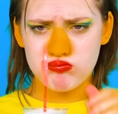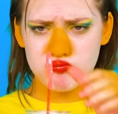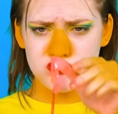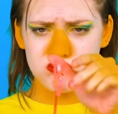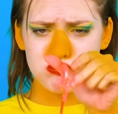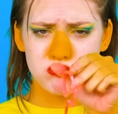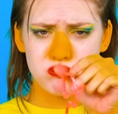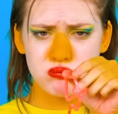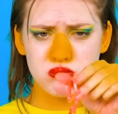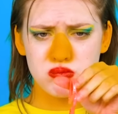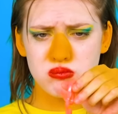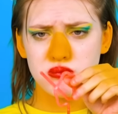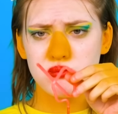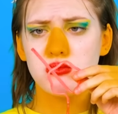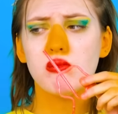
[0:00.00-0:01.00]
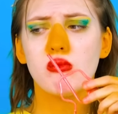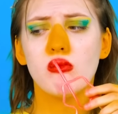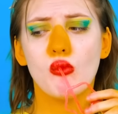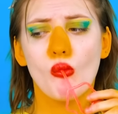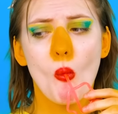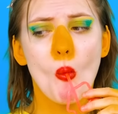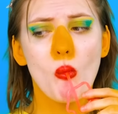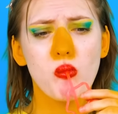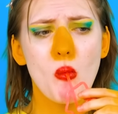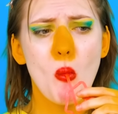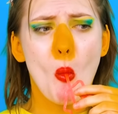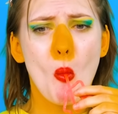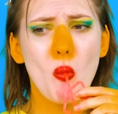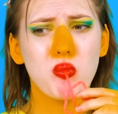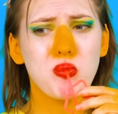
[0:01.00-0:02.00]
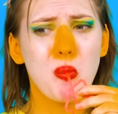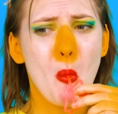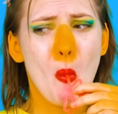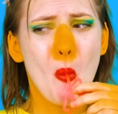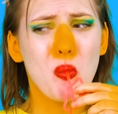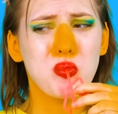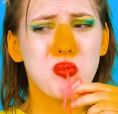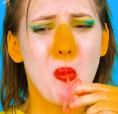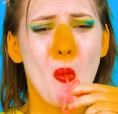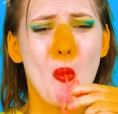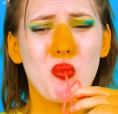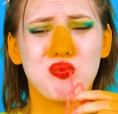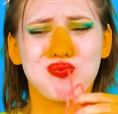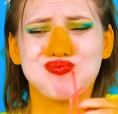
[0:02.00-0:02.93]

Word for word: great. But my gut tells me it's not gonna taste so good.